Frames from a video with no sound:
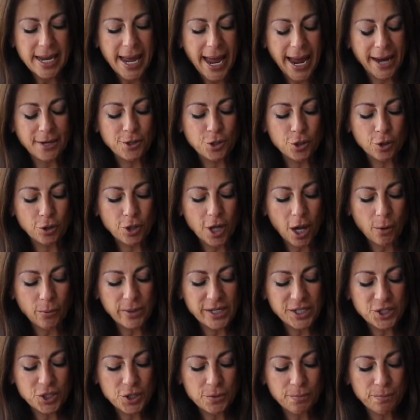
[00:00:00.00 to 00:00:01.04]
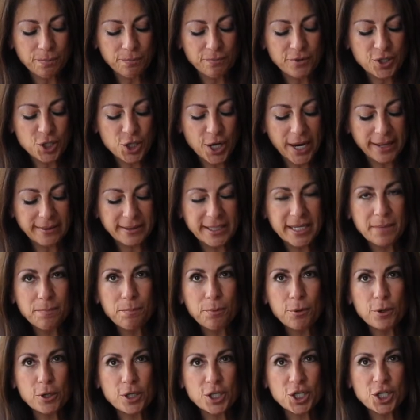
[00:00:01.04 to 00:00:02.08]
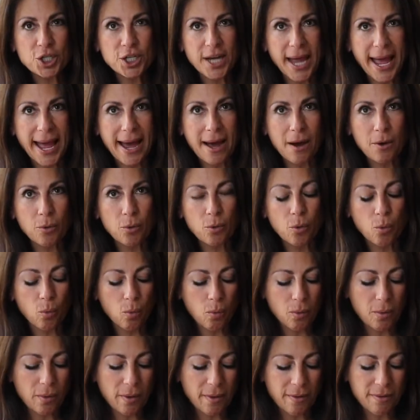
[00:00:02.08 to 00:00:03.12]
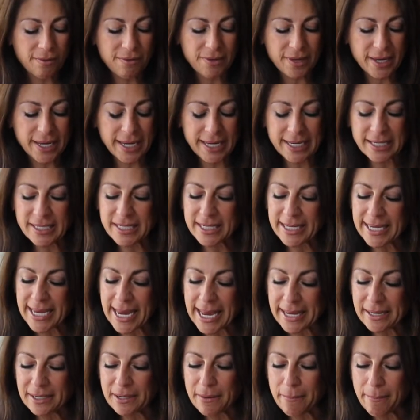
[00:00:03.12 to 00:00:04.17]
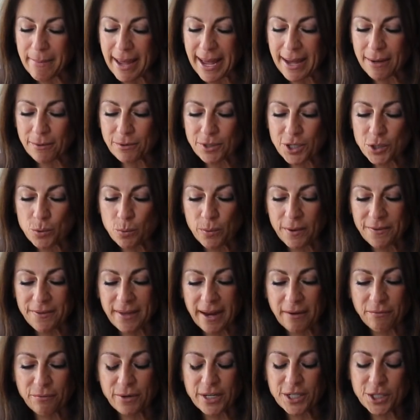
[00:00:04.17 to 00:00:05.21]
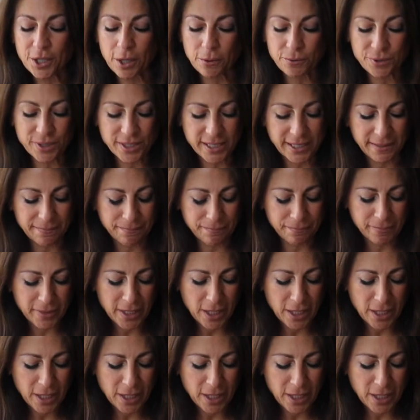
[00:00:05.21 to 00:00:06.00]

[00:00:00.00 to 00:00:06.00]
And you're going to gently push out the indicated amount with every dosing.